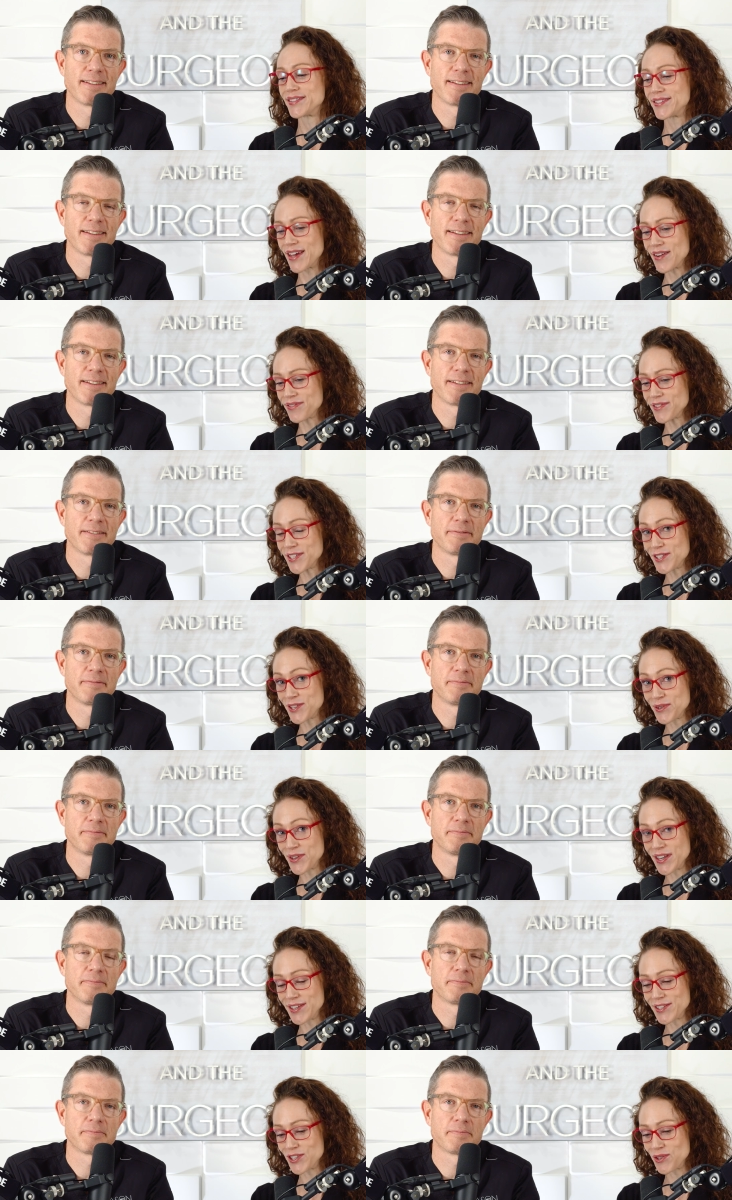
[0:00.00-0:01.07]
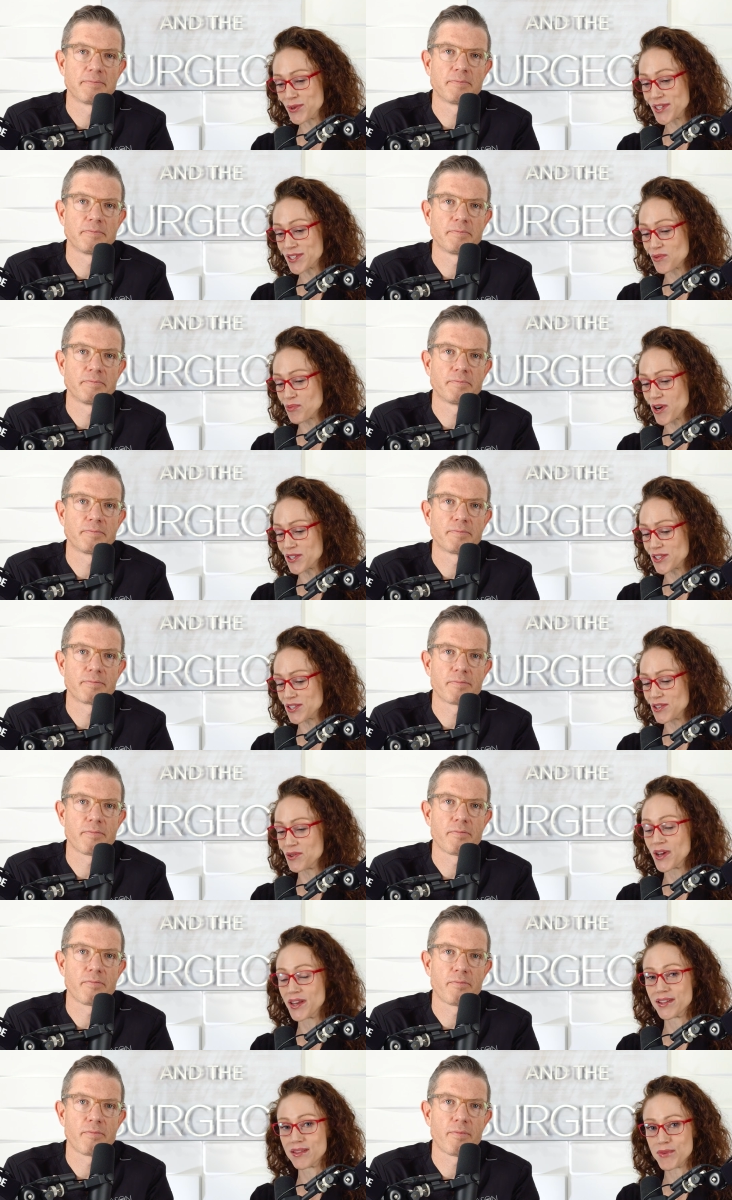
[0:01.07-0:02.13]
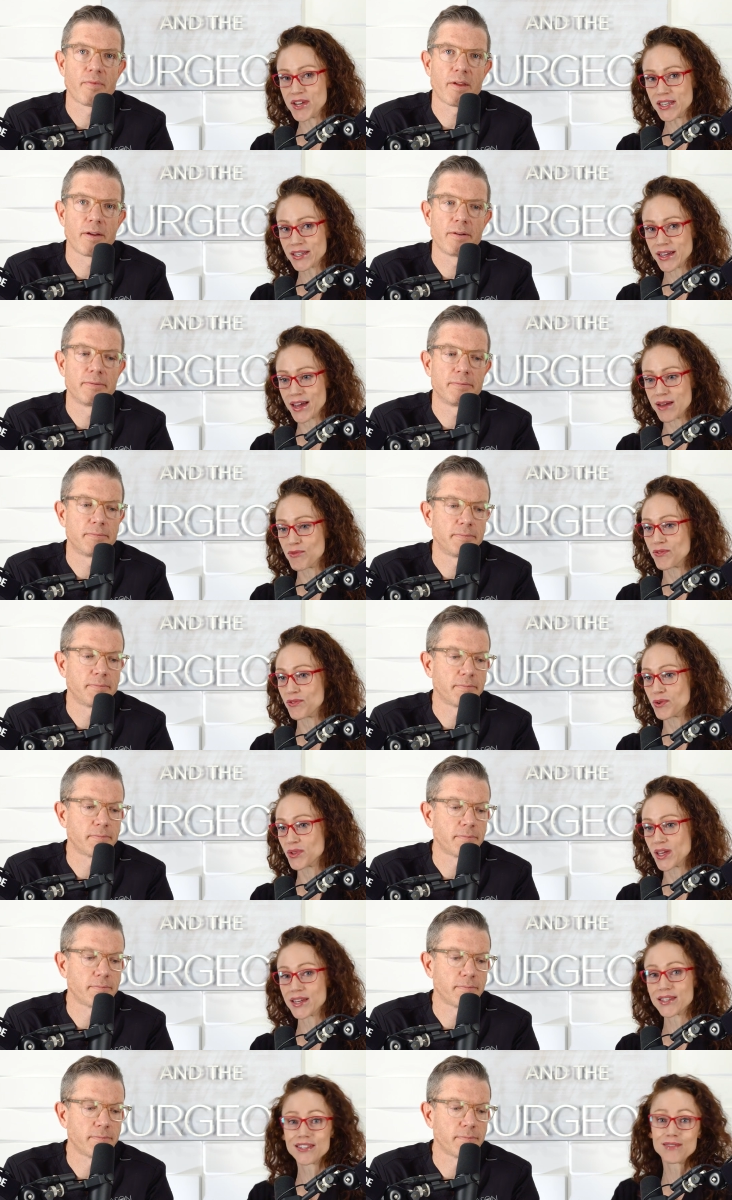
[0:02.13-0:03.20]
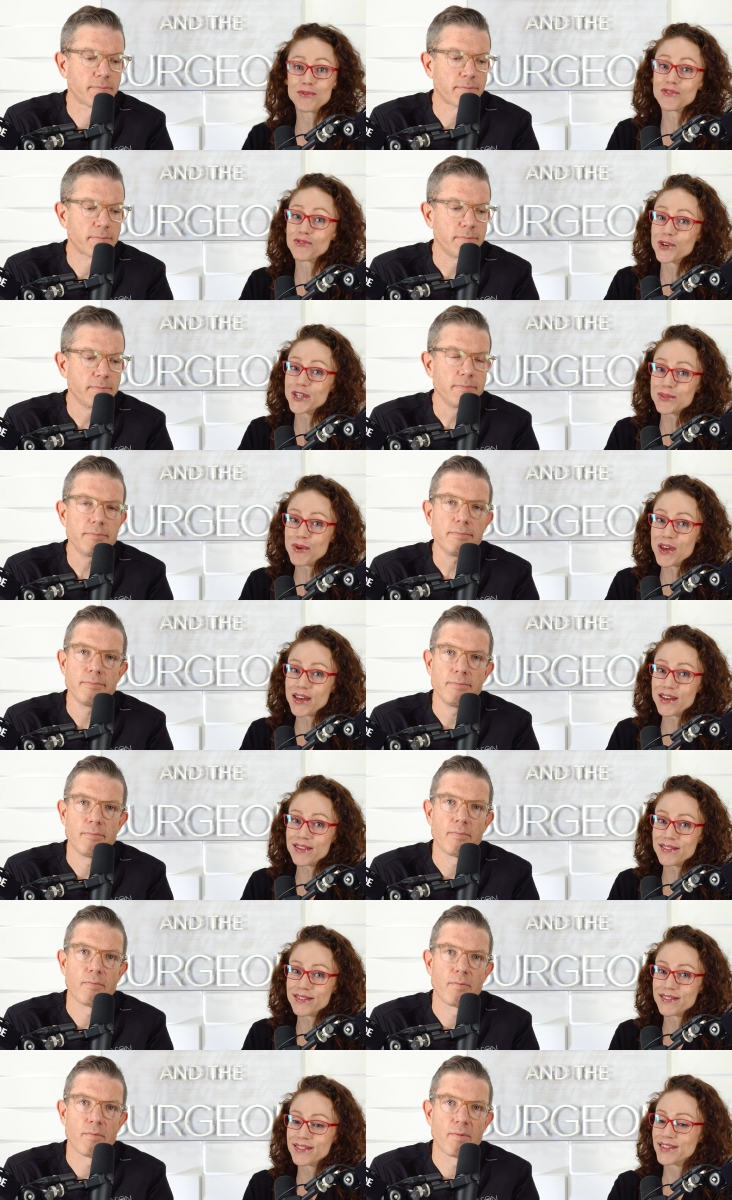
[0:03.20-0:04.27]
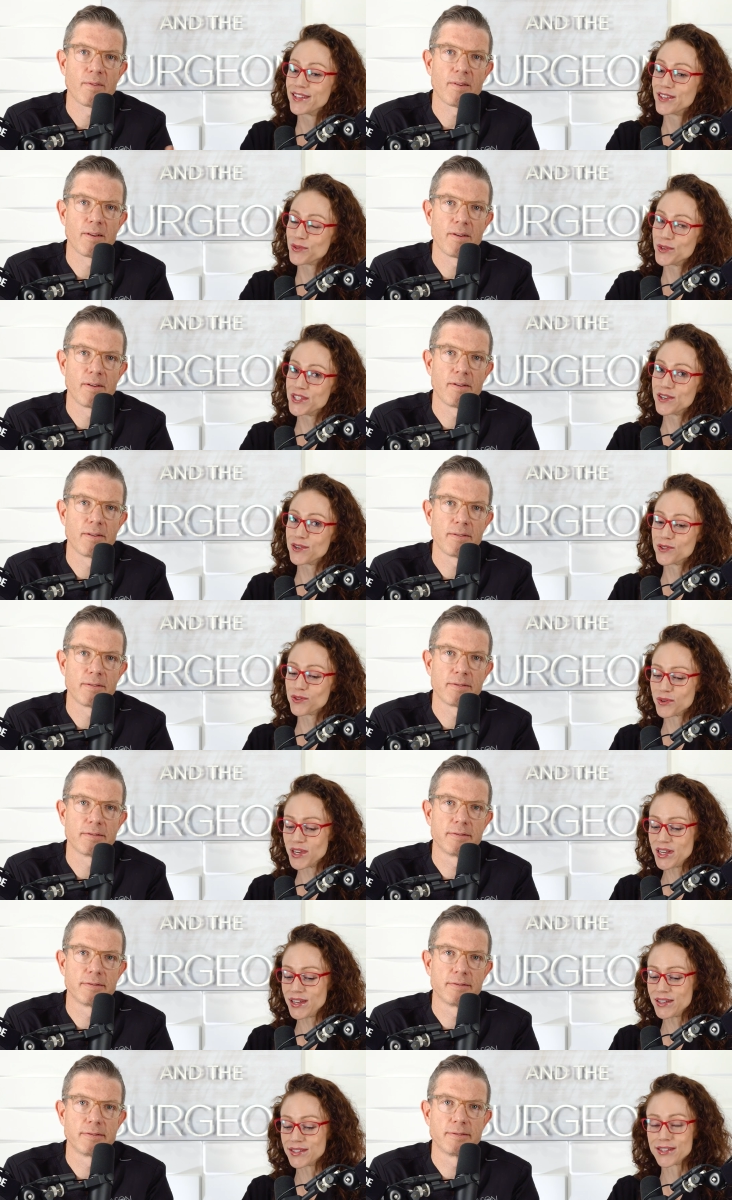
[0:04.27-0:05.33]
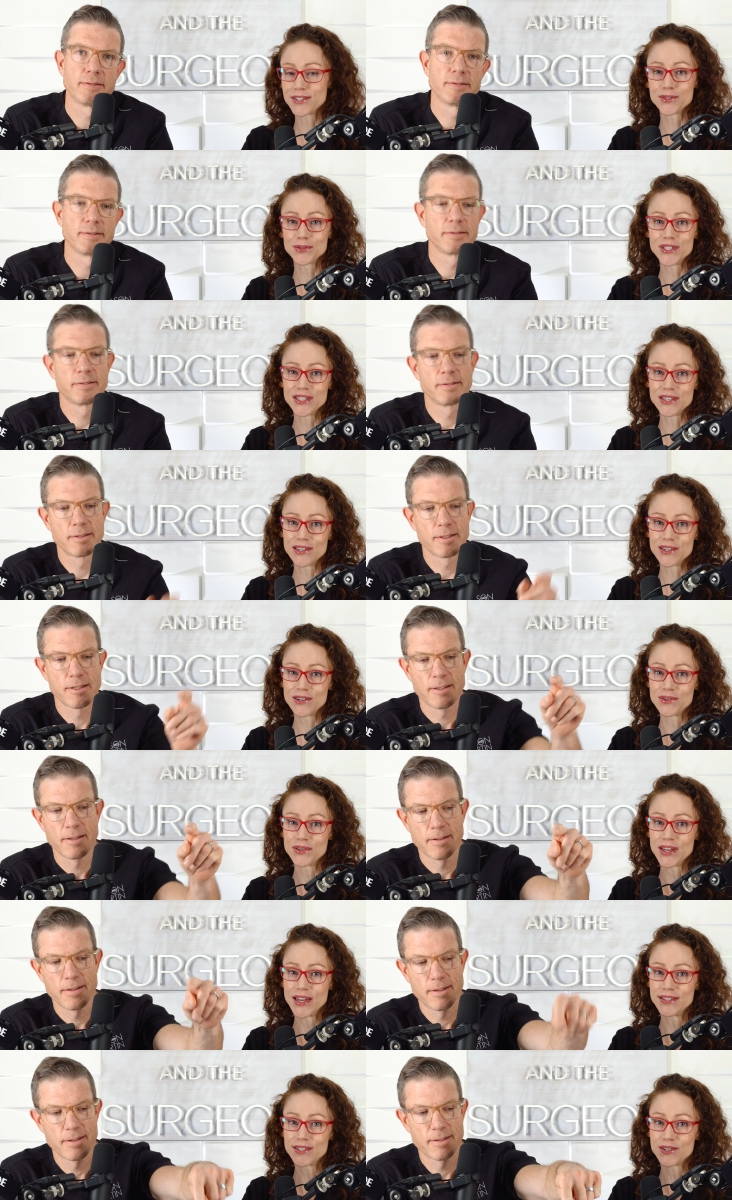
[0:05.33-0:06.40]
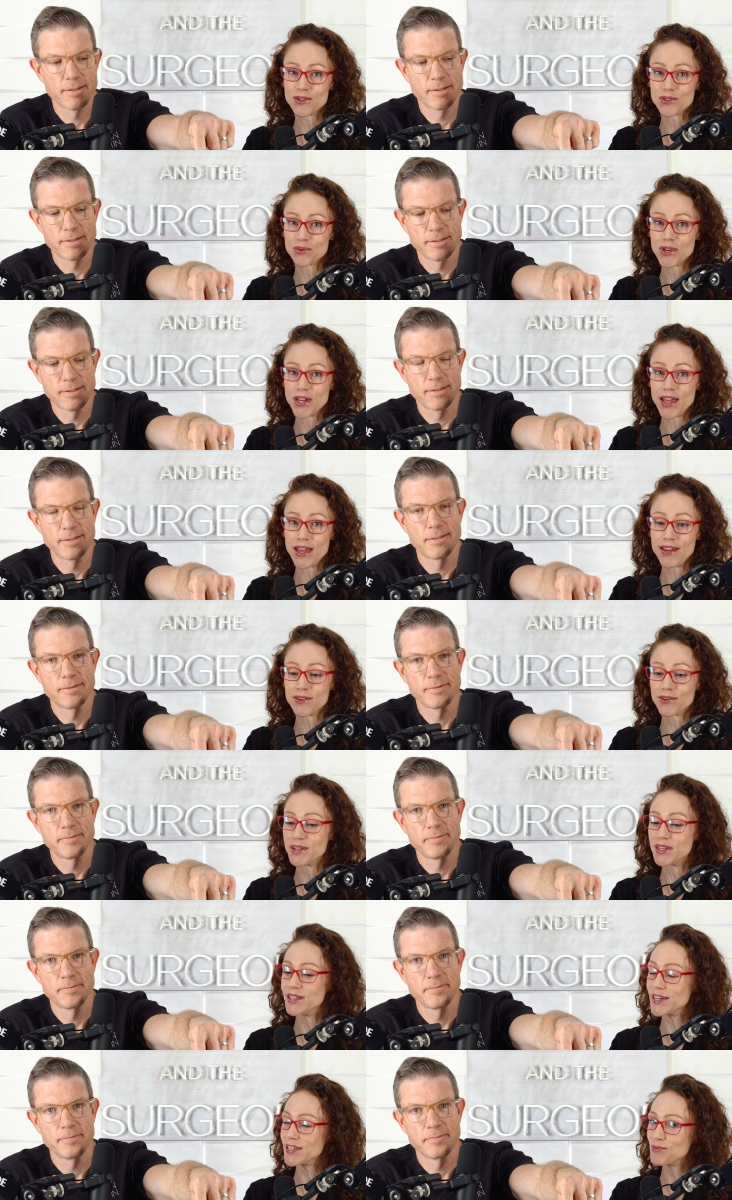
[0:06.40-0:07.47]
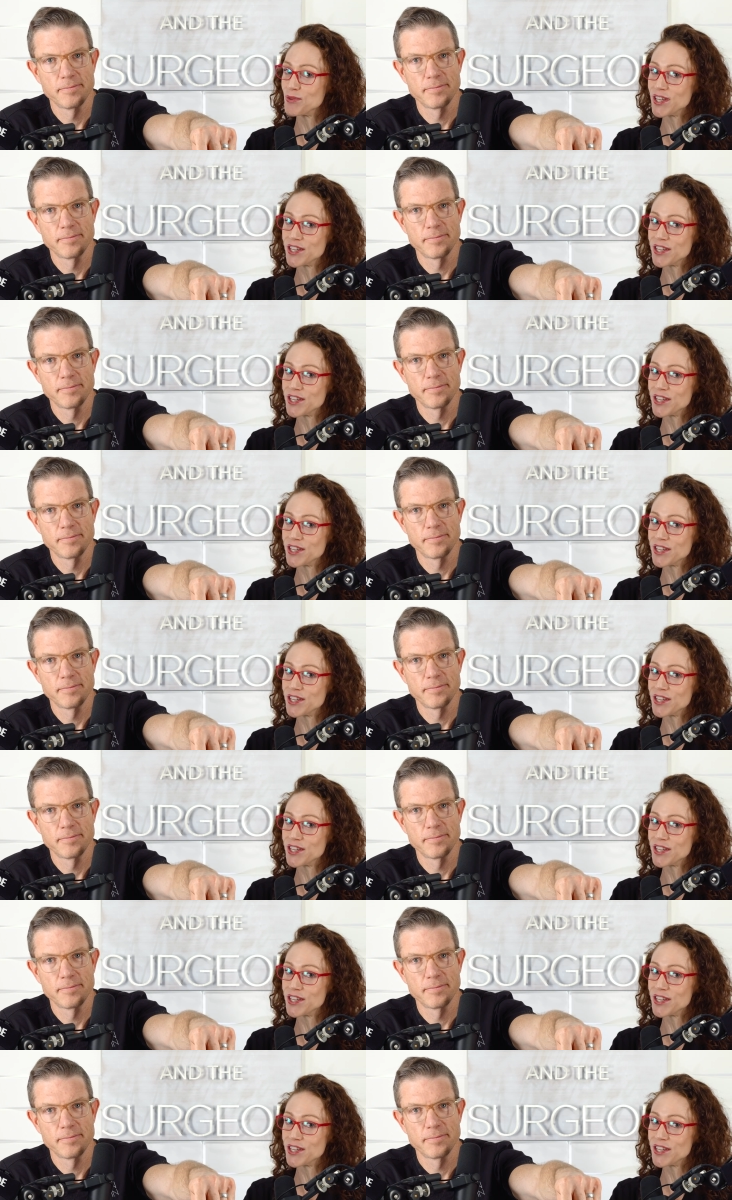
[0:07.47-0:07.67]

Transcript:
Speaker 1: definitely tune in in two weeks to part two. And in the meantime, if you would like to leave me a voicemail, 303-630-9038, or you can text me